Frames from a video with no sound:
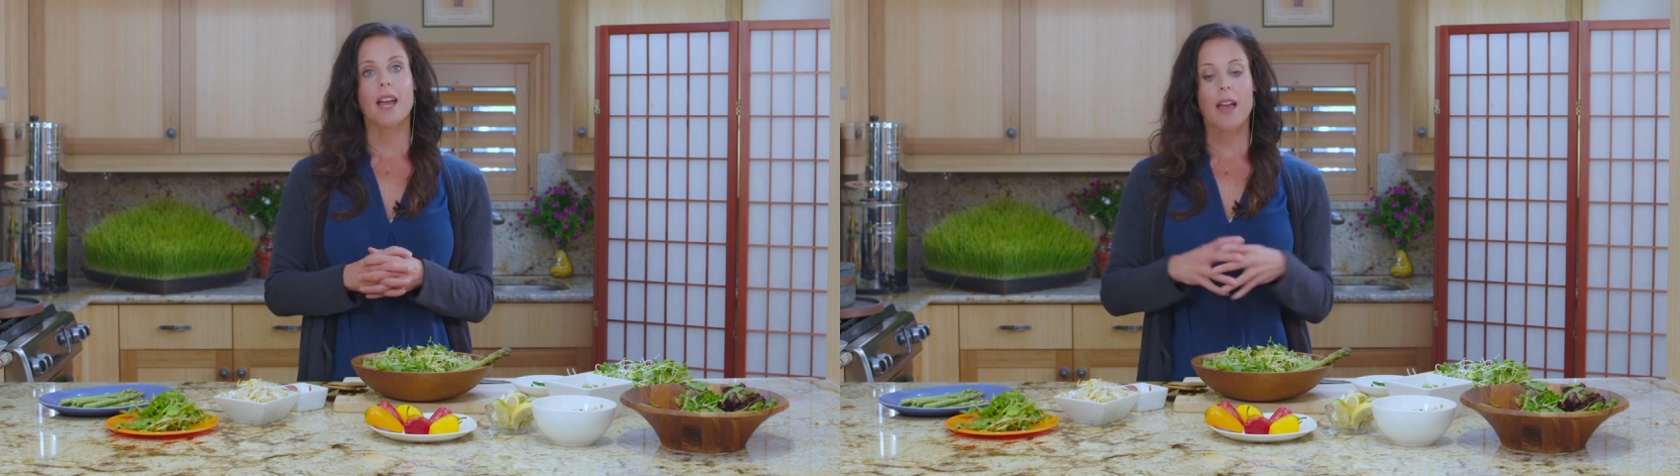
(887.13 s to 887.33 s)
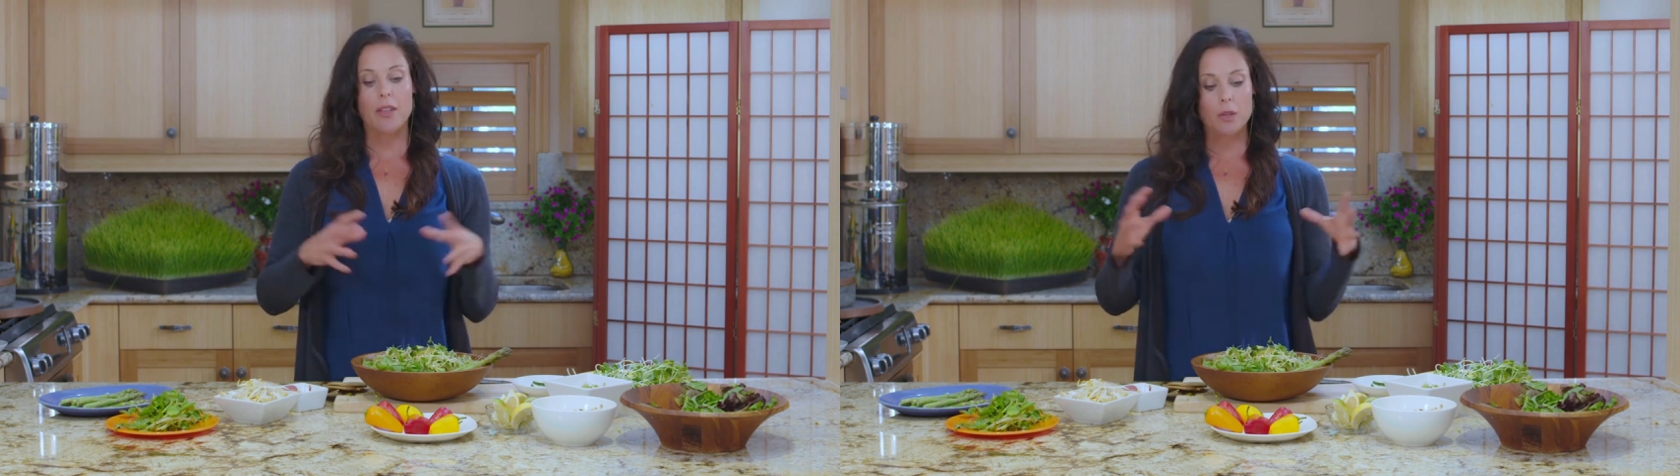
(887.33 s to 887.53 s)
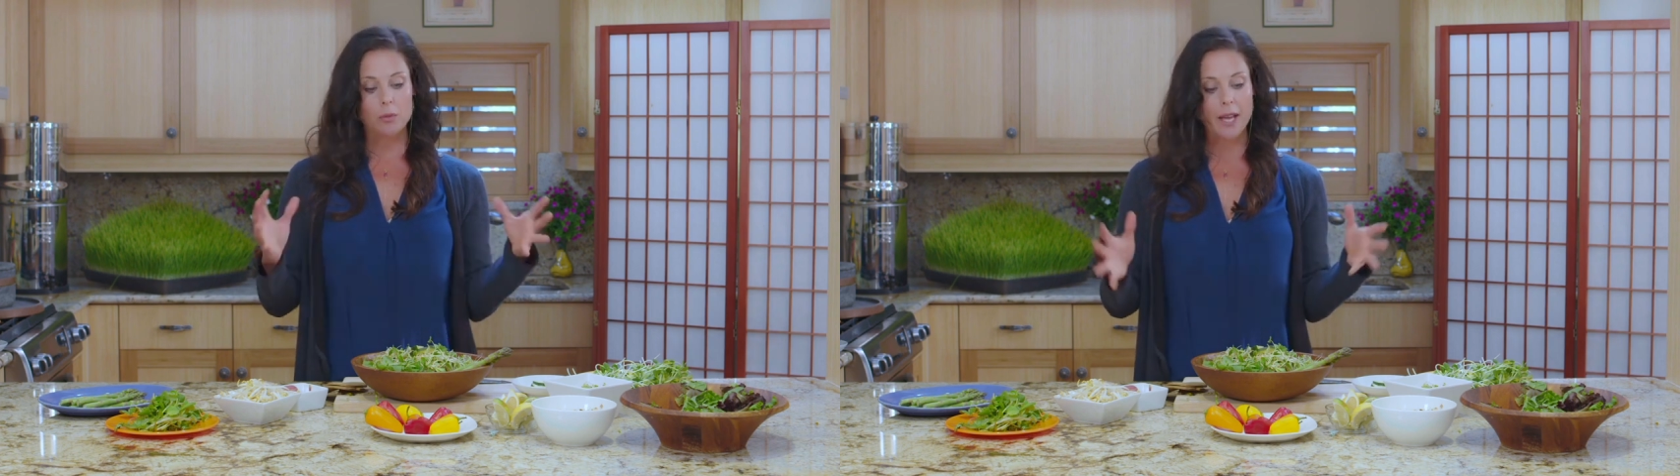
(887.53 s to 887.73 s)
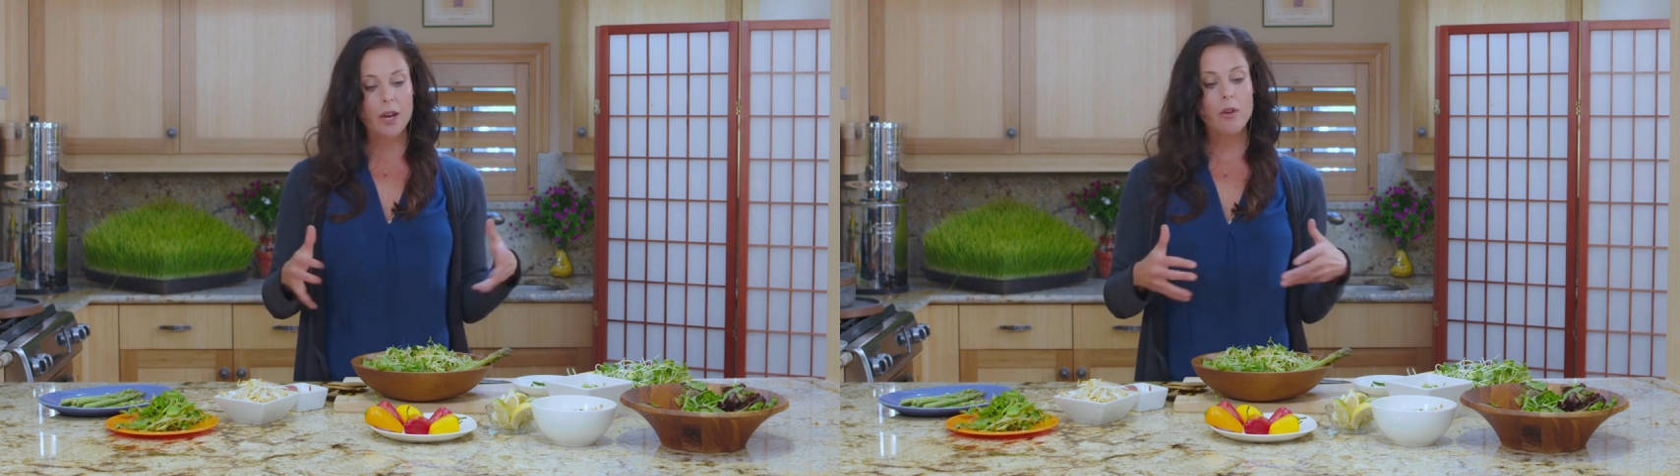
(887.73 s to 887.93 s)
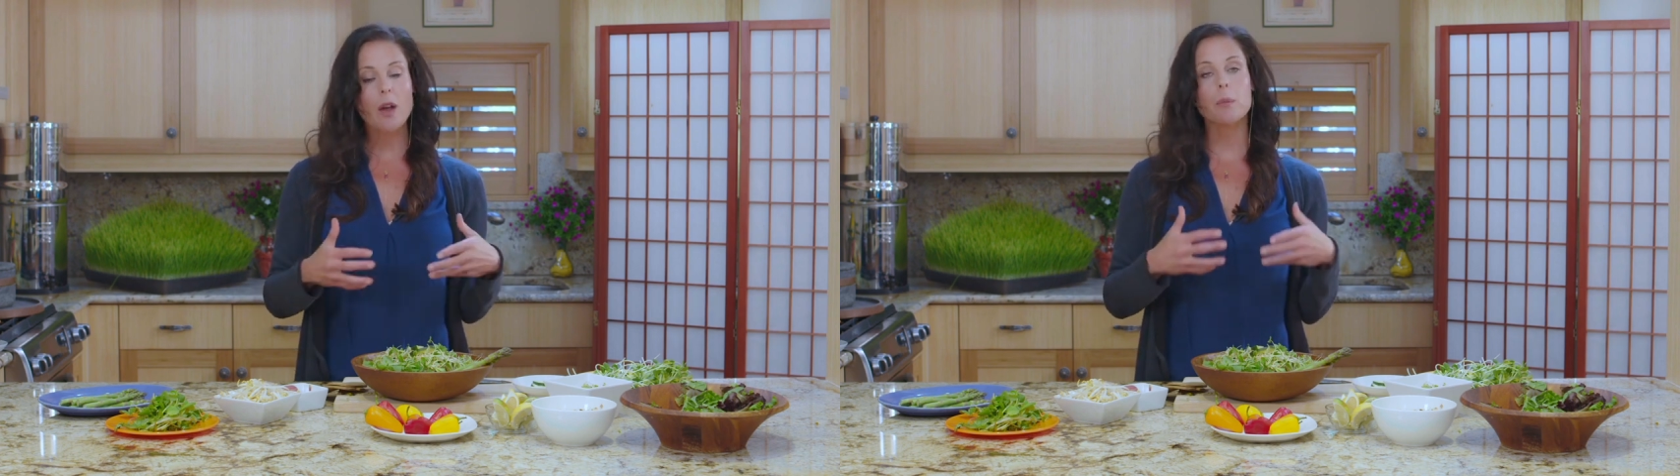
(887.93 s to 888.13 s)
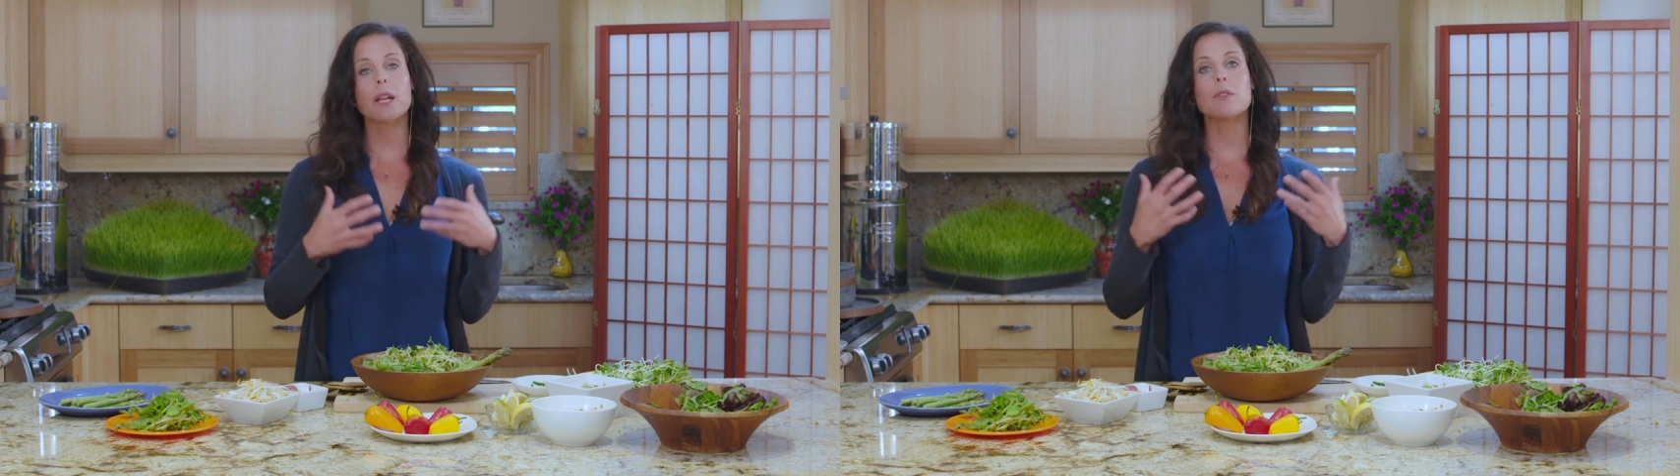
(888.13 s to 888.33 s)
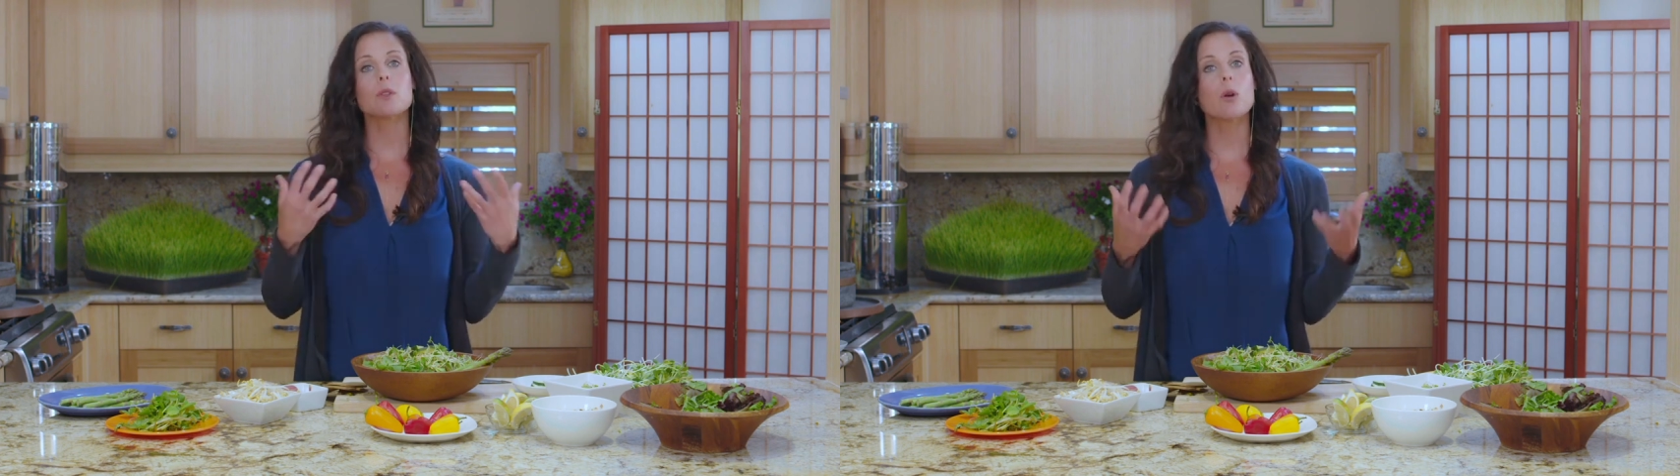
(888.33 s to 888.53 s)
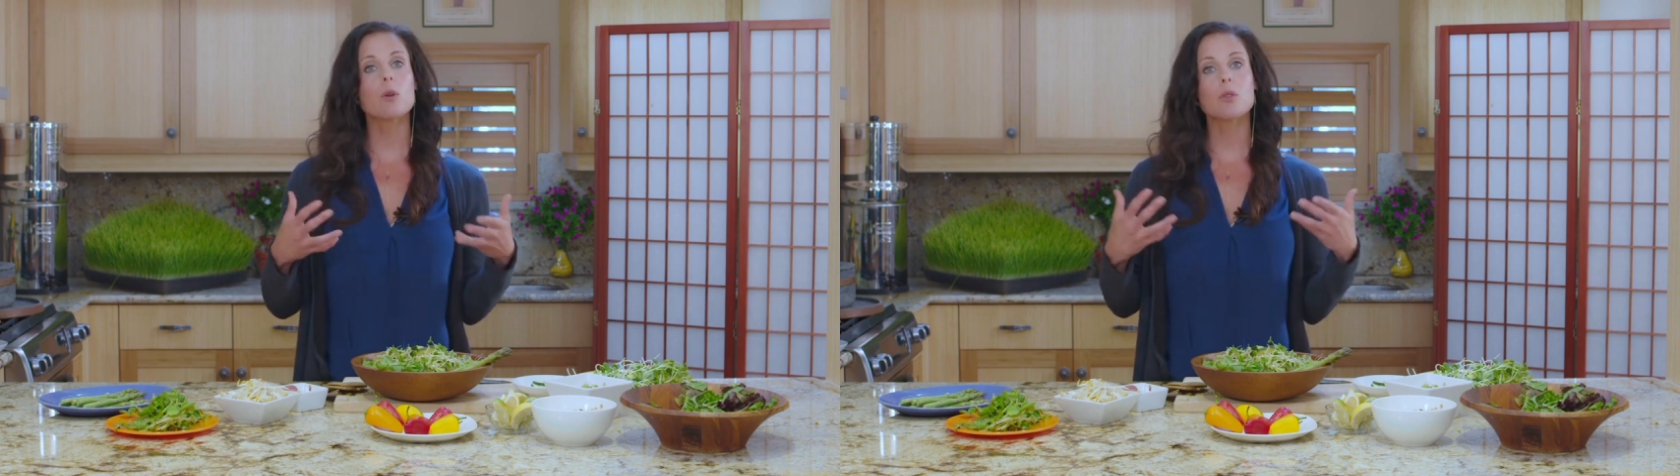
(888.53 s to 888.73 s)
and then you layer on whatever
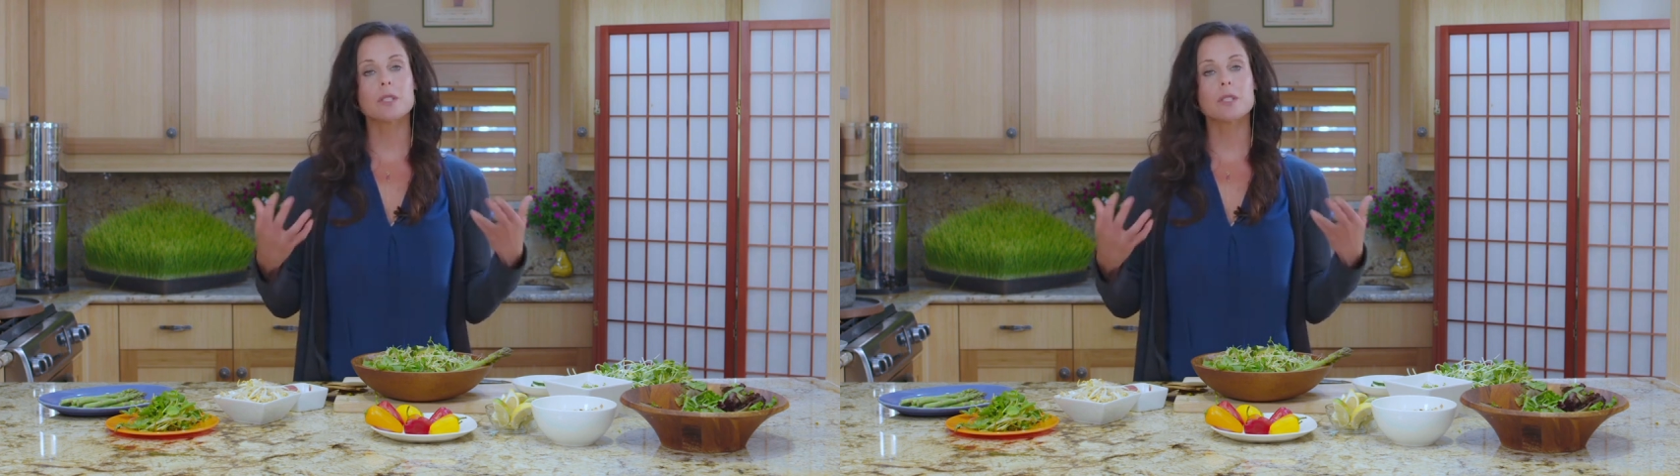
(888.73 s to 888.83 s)
local